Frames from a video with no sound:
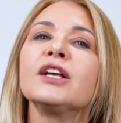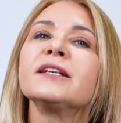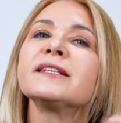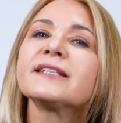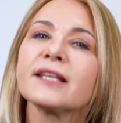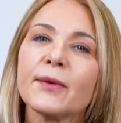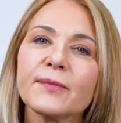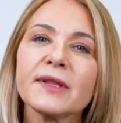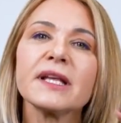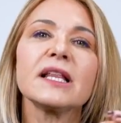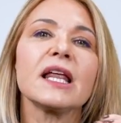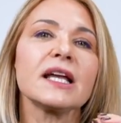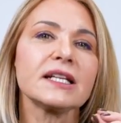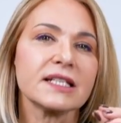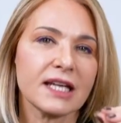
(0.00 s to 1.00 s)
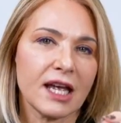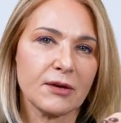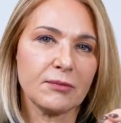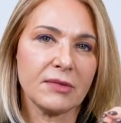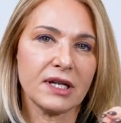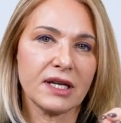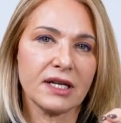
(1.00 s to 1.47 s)
something like
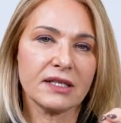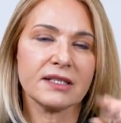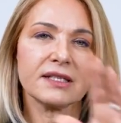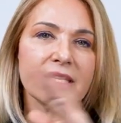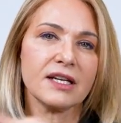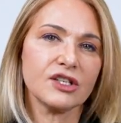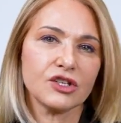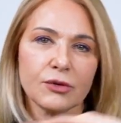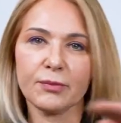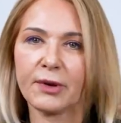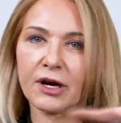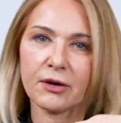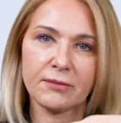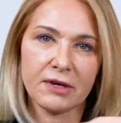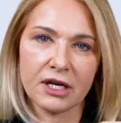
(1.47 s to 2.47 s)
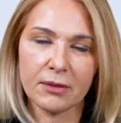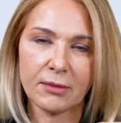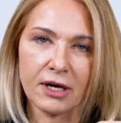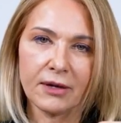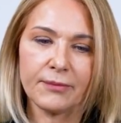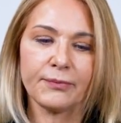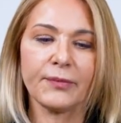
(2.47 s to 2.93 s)
10 minutes is your bare
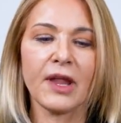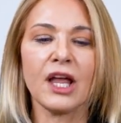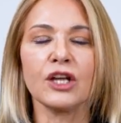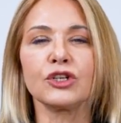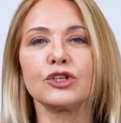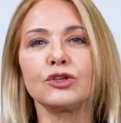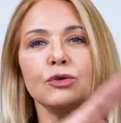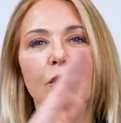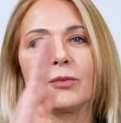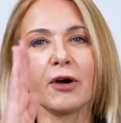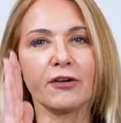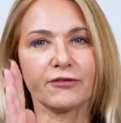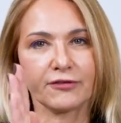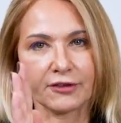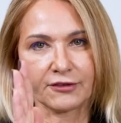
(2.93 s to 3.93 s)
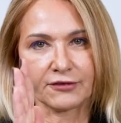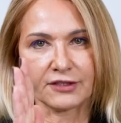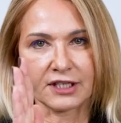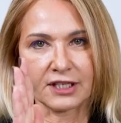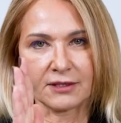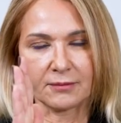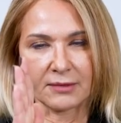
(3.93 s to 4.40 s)
minimum to about
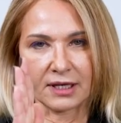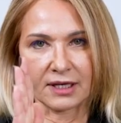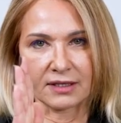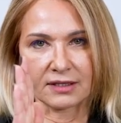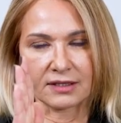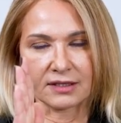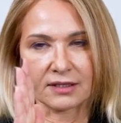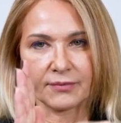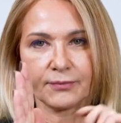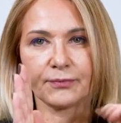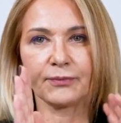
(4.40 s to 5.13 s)
15 minutes.